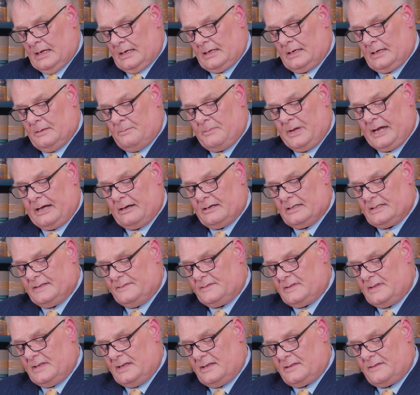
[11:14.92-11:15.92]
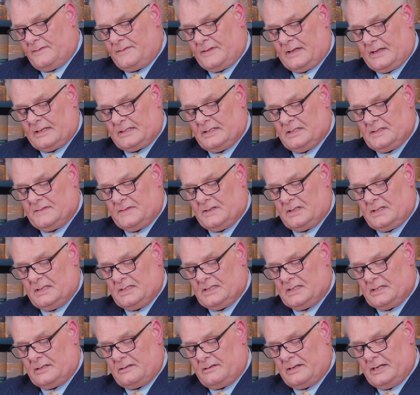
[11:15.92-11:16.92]
comparative to the other factors for
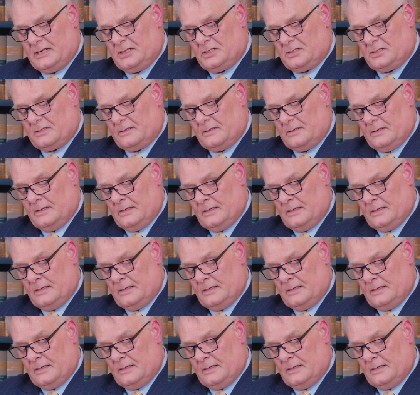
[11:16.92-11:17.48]
consideration.